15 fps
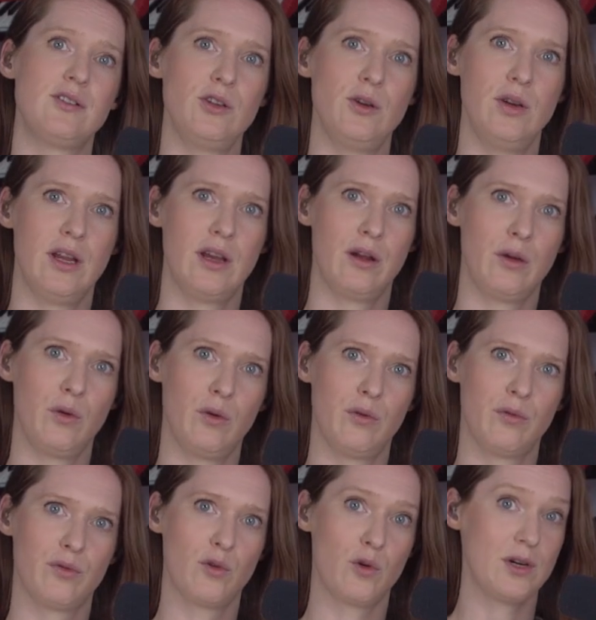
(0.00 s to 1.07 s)
studio
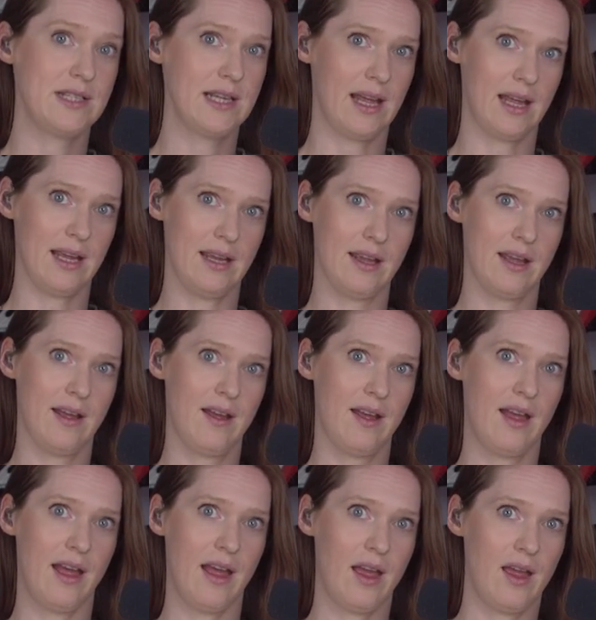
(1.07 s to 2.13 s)
for a day
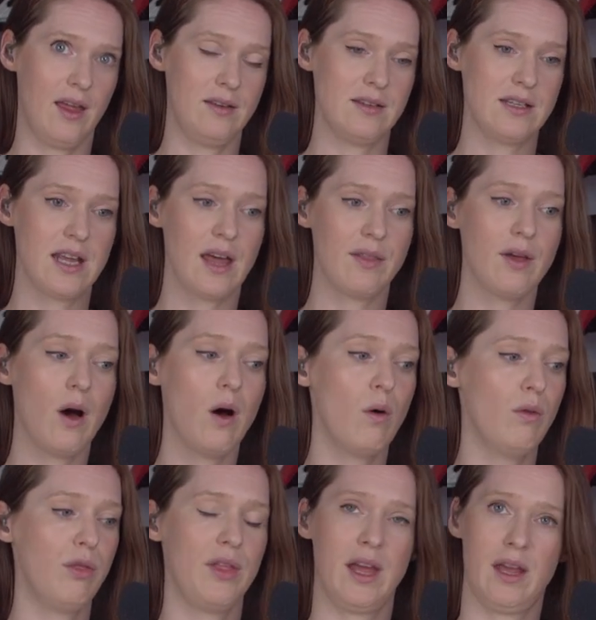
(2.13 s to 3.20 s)
and get the
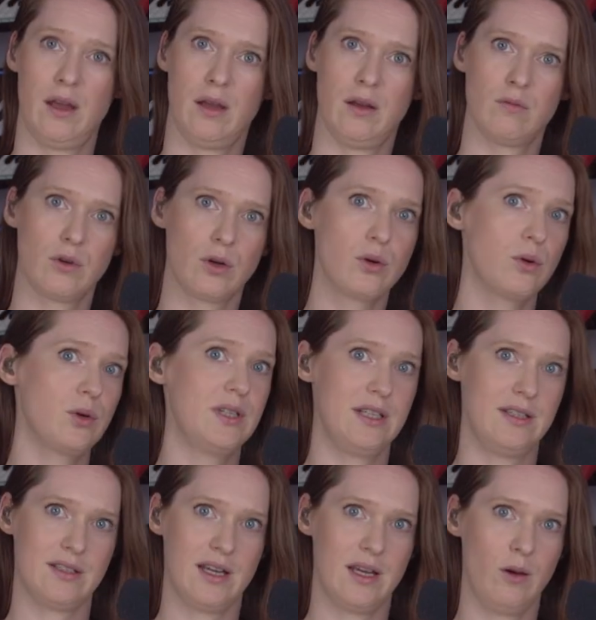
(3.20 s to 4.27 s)
whole thing
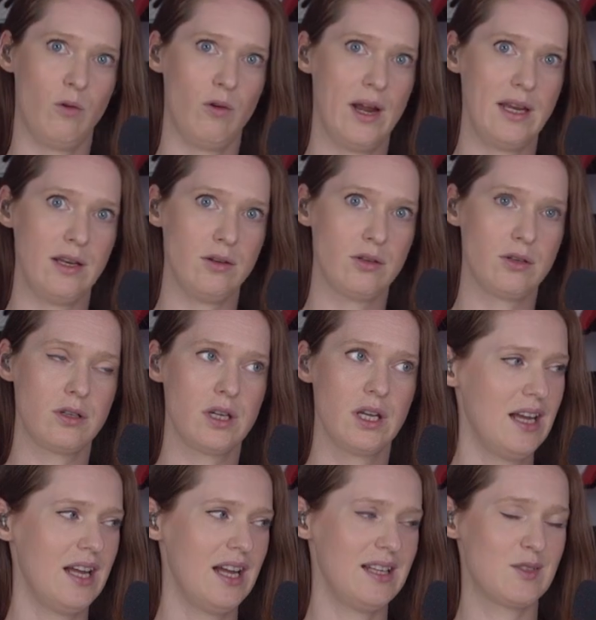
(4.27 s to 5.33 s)
recorded and arranged.
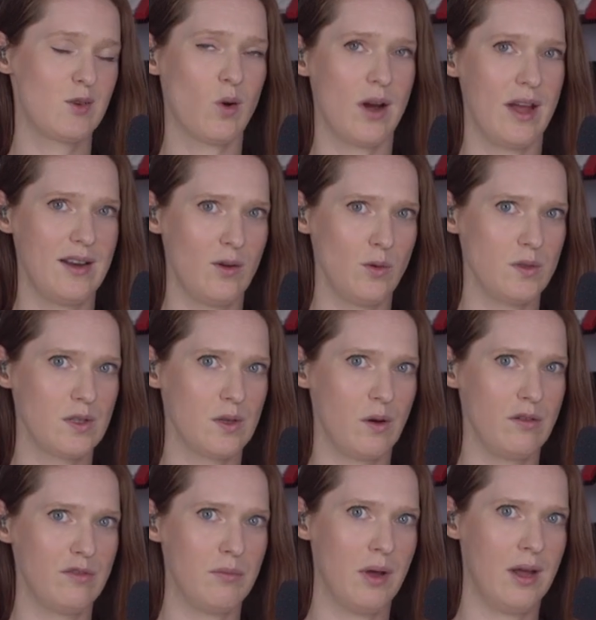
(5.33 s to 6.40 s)
It's quite an old
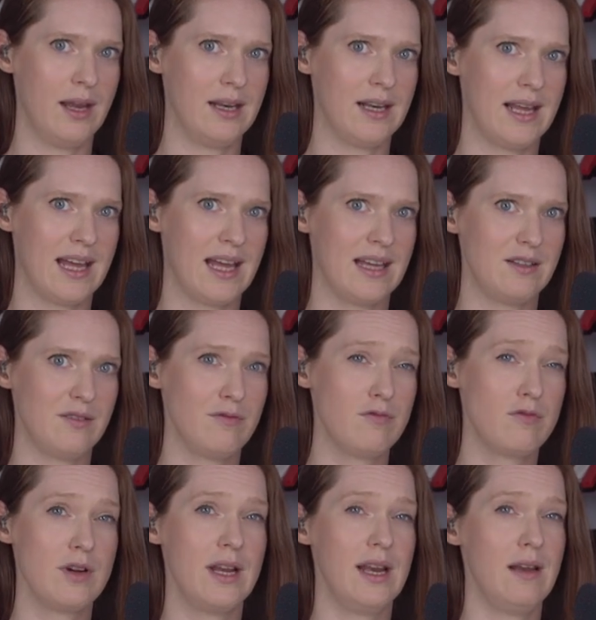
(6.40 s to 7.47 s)
song of mine and I had a
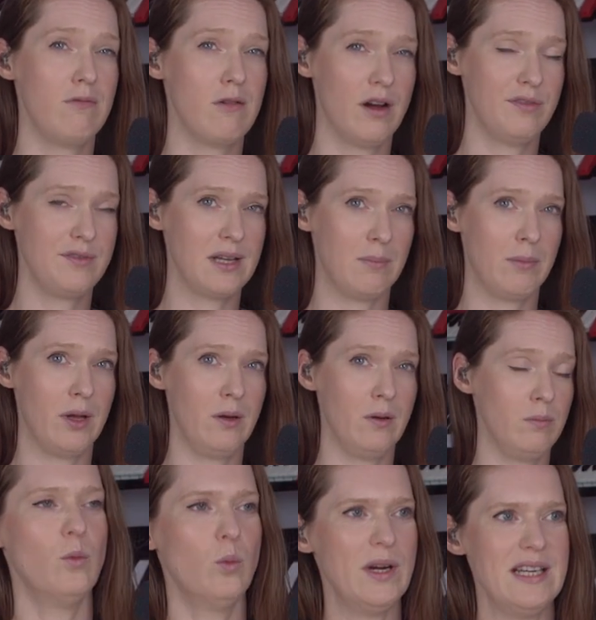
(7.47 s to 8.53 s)
really rough
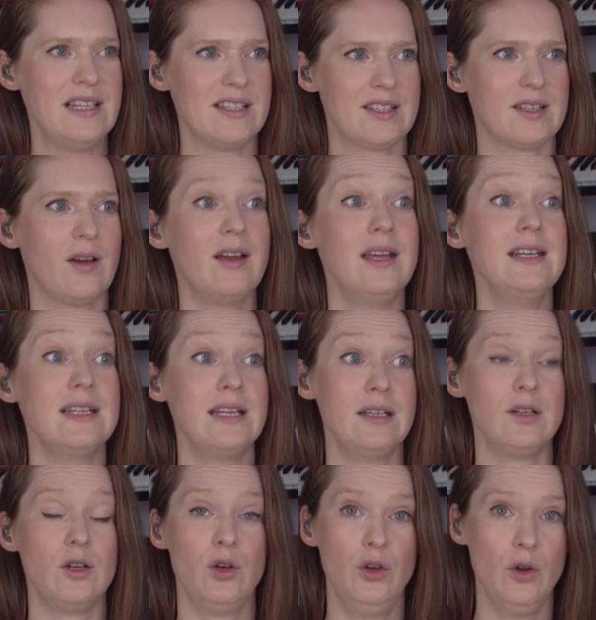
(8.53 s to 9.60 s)
demo. We
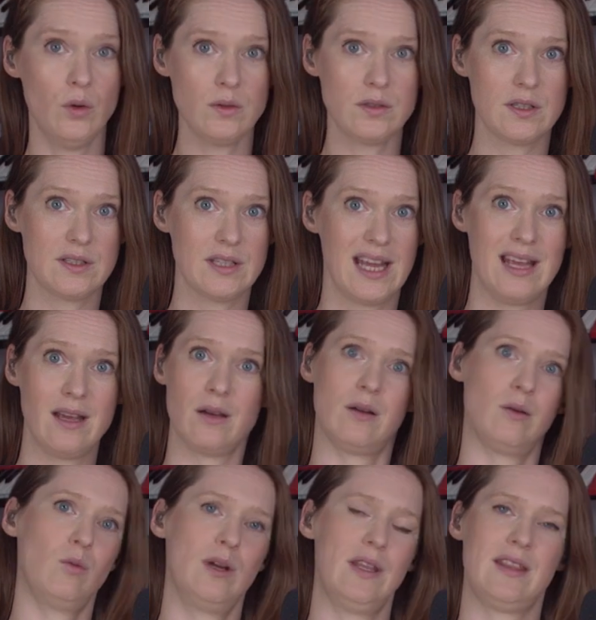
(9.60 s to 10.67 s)
decided not to
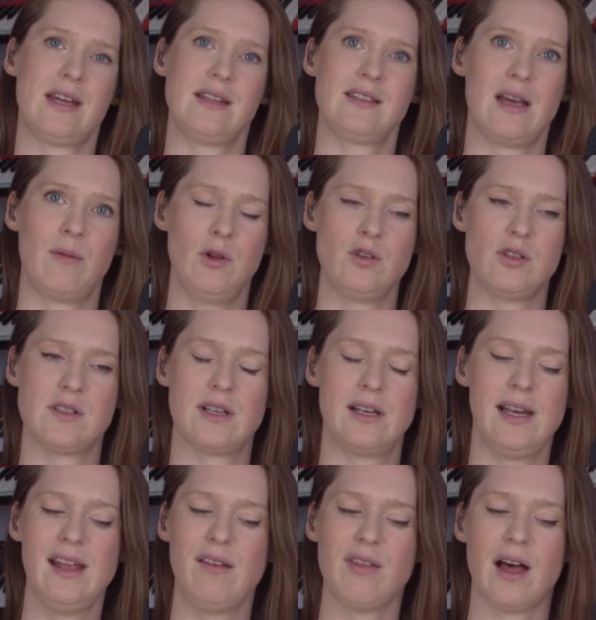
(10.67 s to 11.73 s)
tinker with that demo, just to
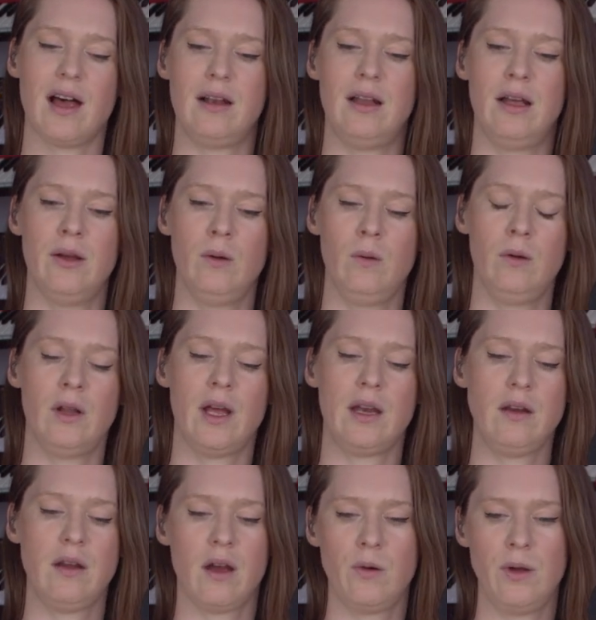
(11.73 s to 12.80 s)
leave that alone
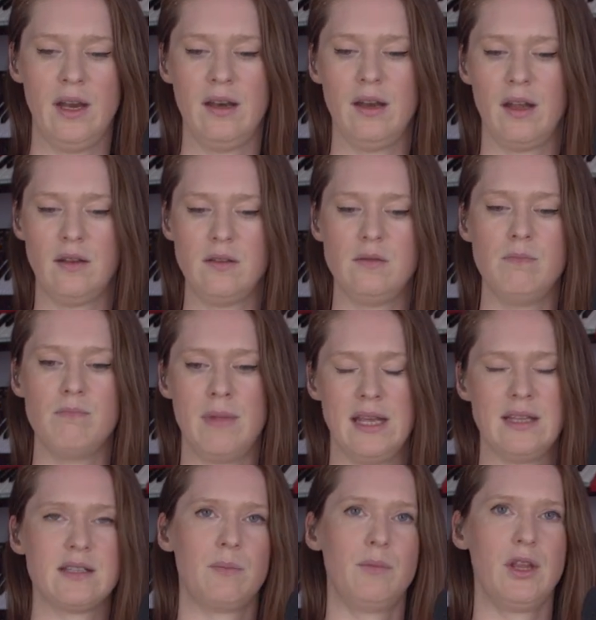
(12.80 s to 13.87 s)
and go in and
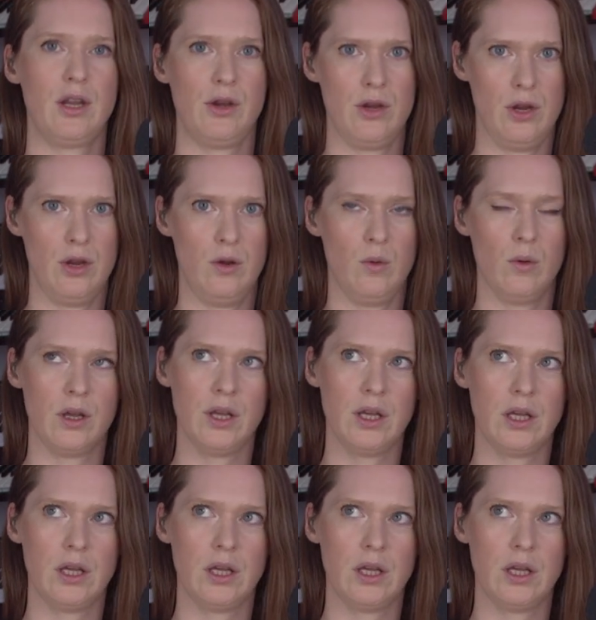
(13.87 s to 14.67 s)
make something new